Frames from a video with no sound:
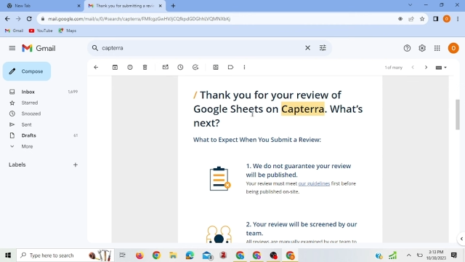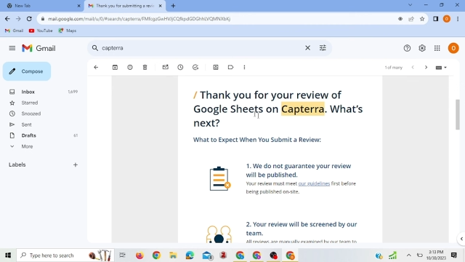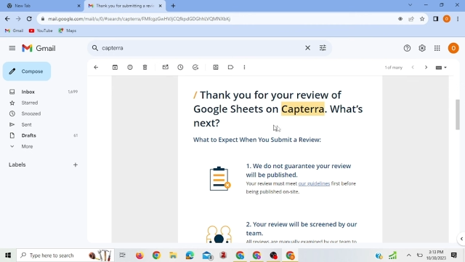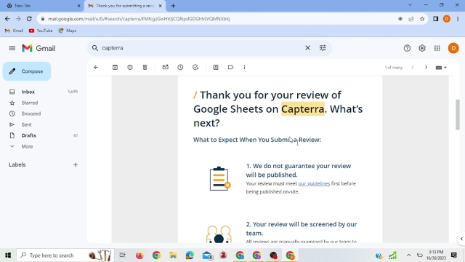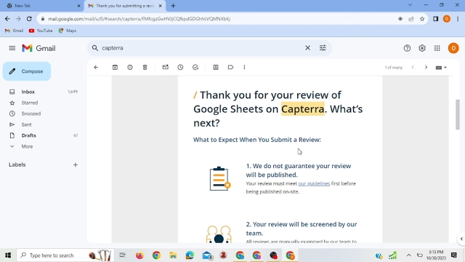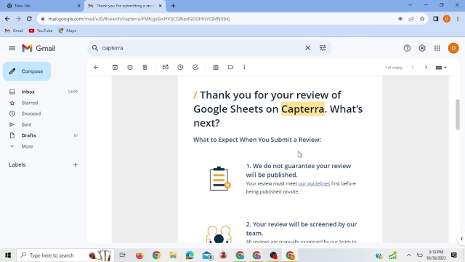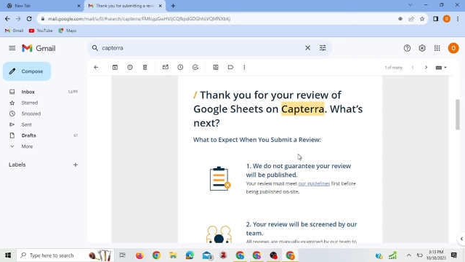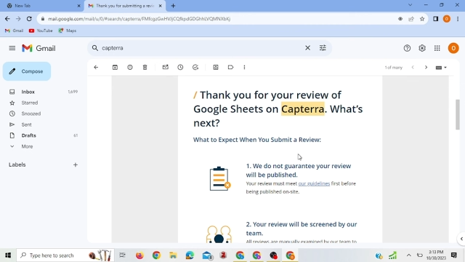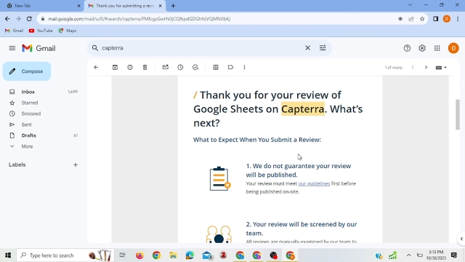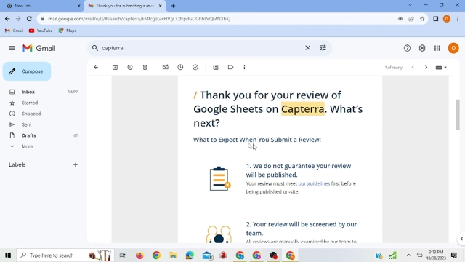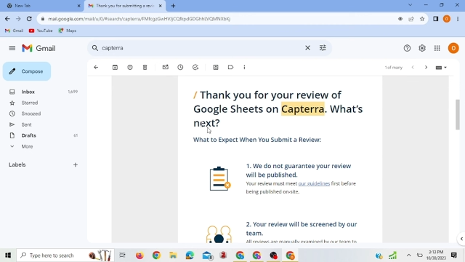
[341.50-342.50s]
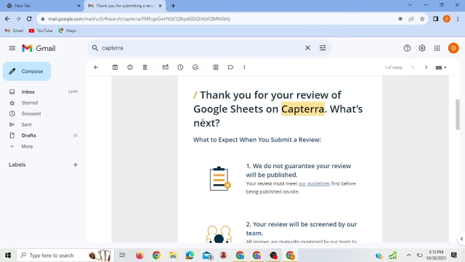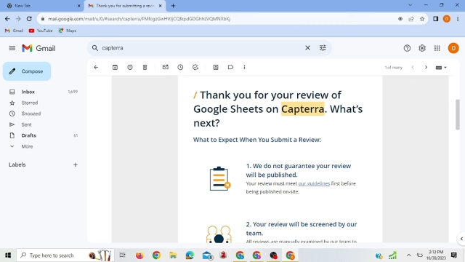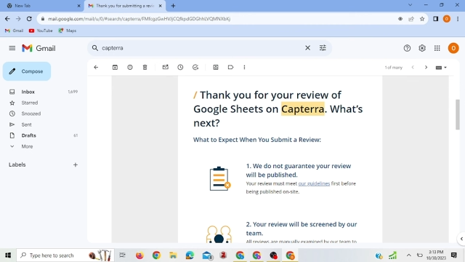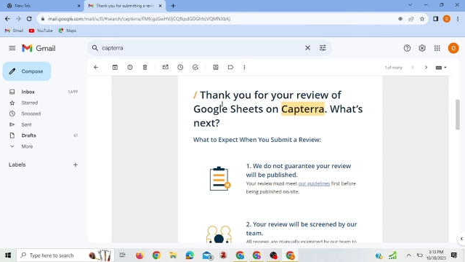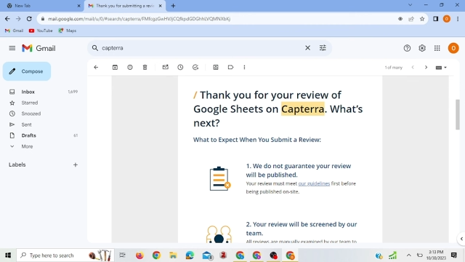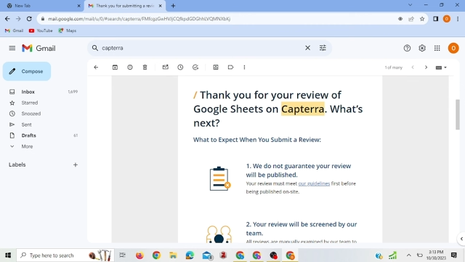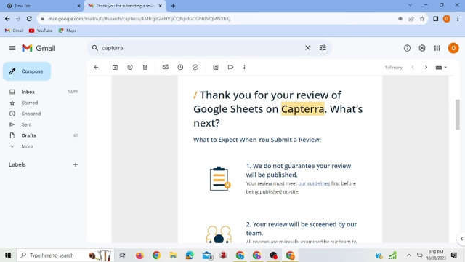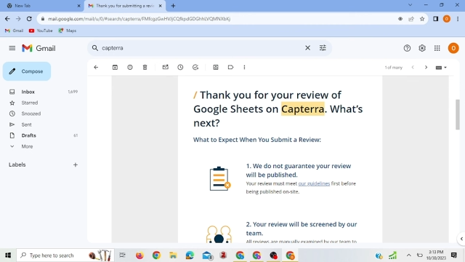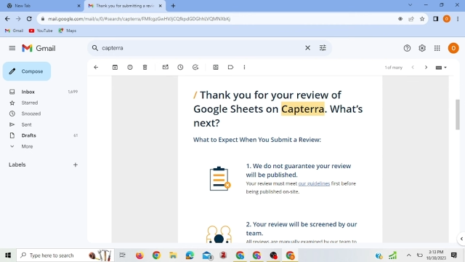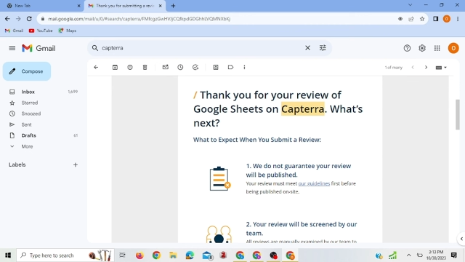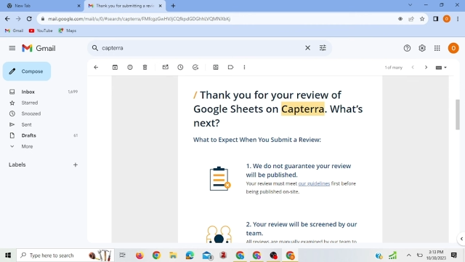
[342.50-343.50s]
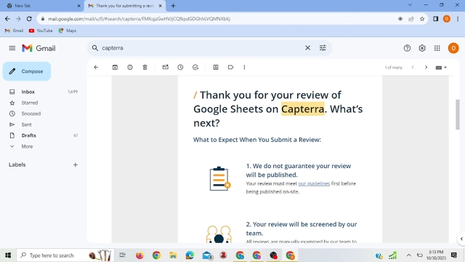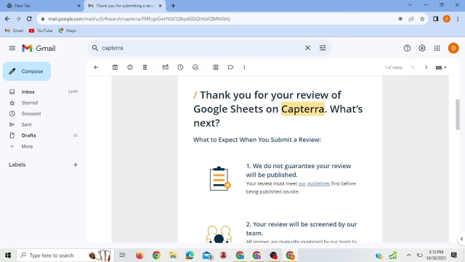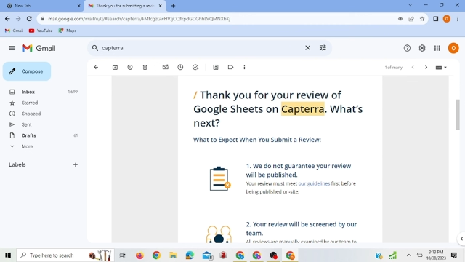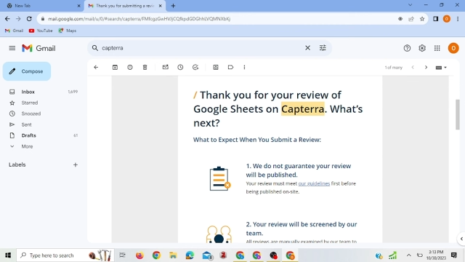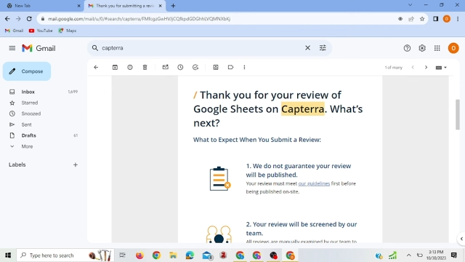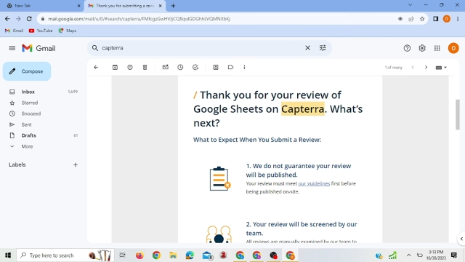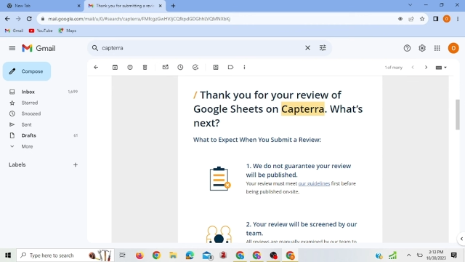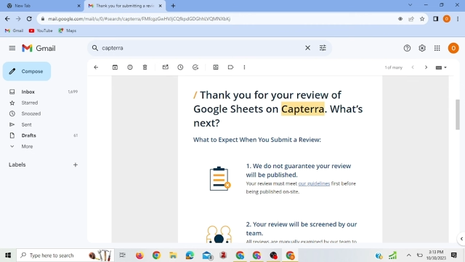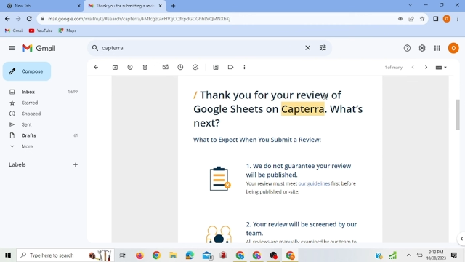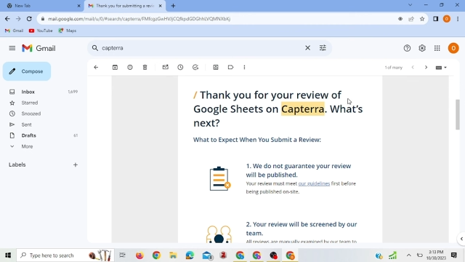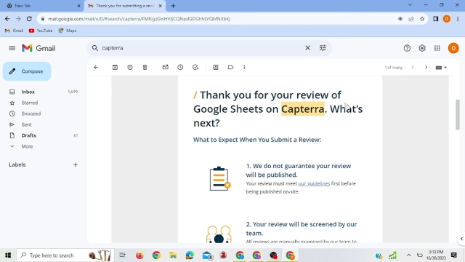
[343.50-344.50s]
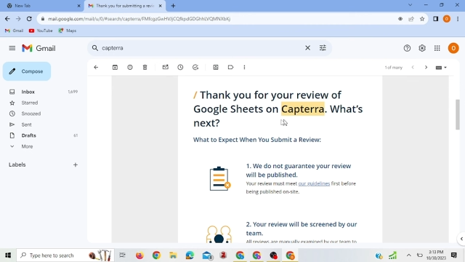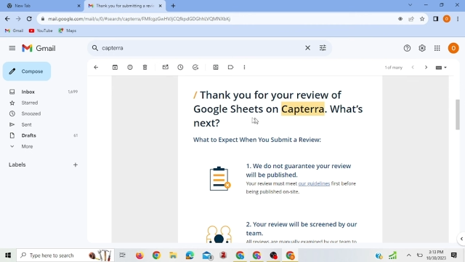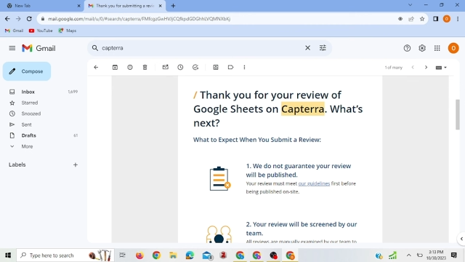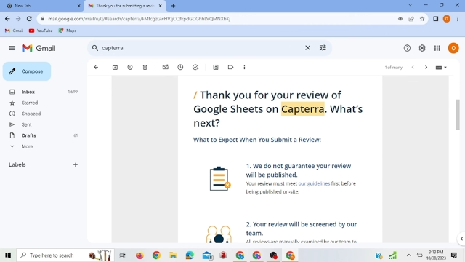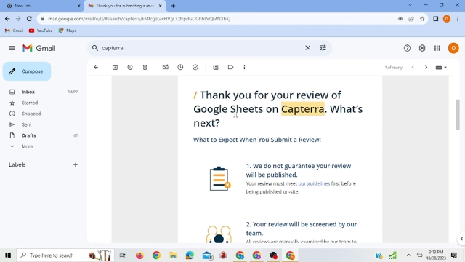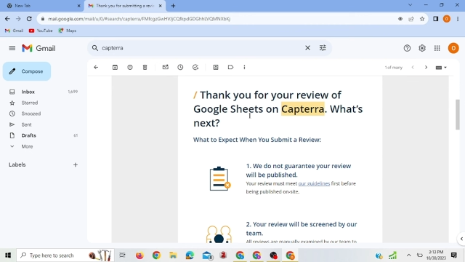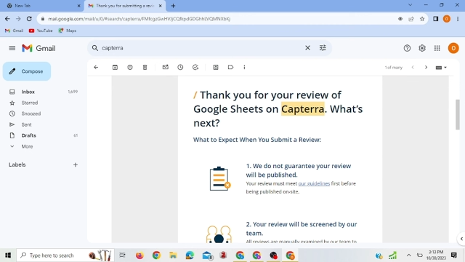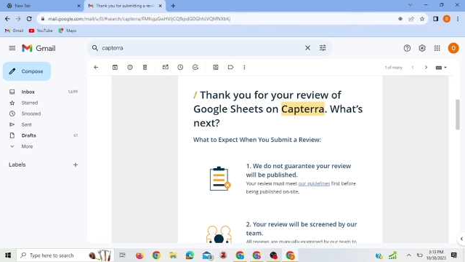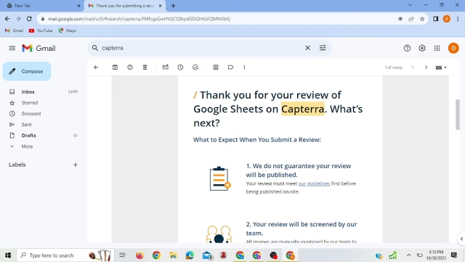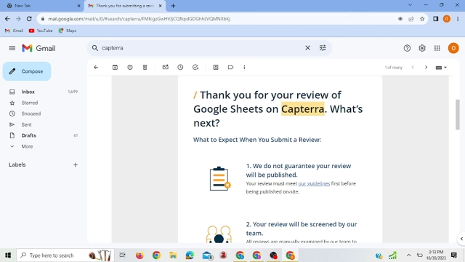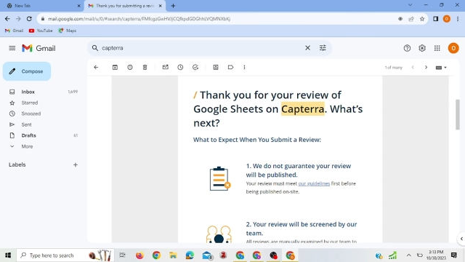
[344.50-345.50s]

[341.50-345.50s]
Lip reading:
Nobody's mouth can be seen.